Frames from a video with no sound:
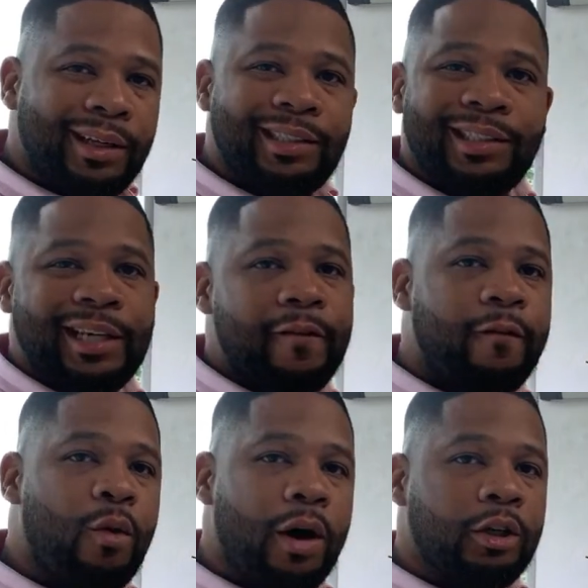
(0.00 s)
Let's just say
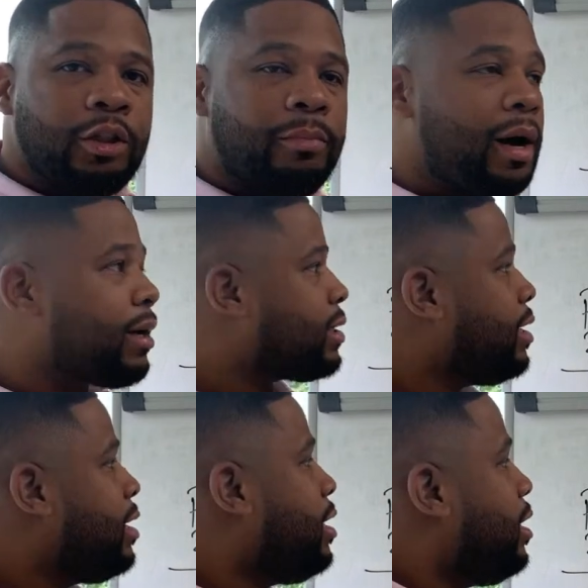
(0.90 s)
400 bucks.
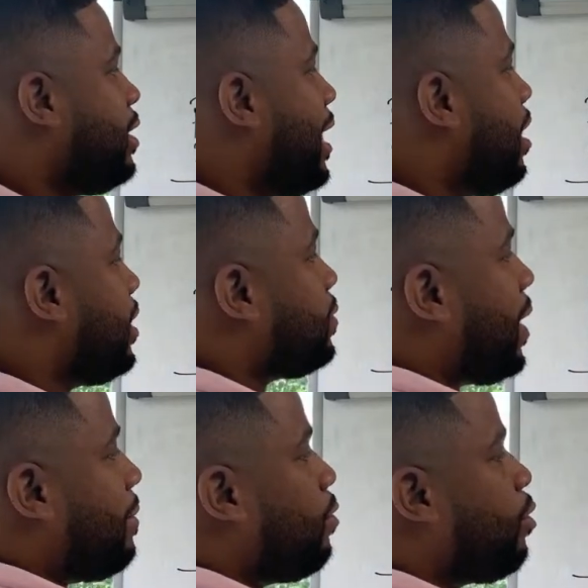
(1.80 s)
Now his
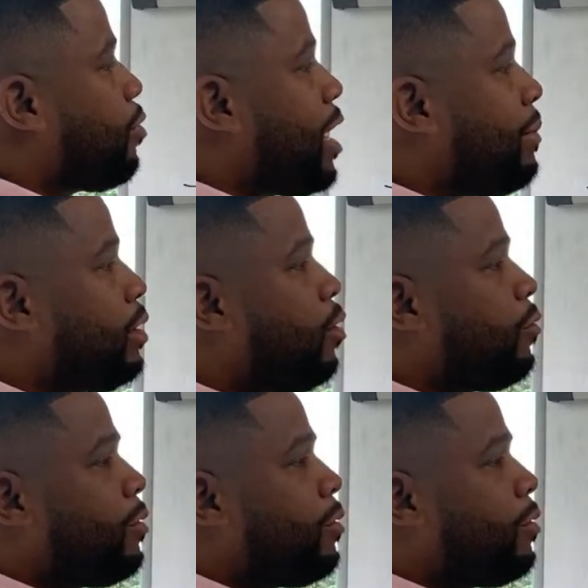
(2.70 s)
payment will probably go